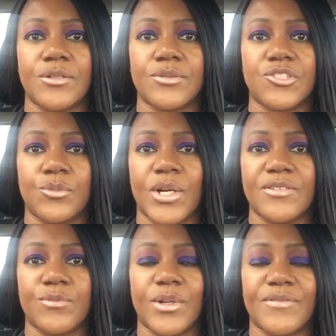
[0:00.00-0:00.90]
those
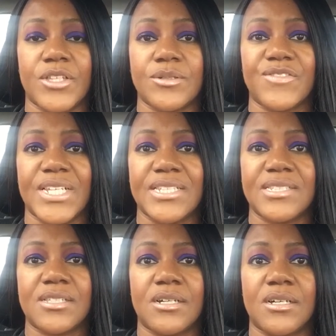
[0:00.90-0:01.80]

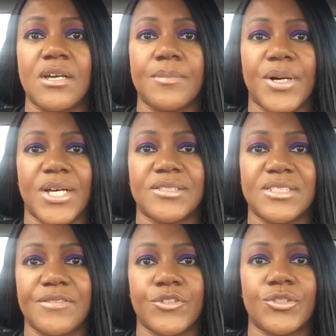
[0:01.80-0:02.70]
feelings are
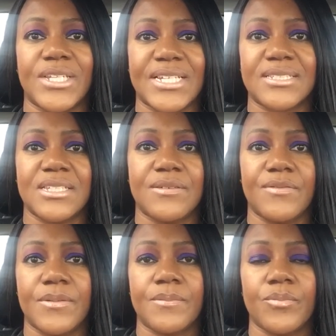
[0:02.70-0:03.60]
positive or negative.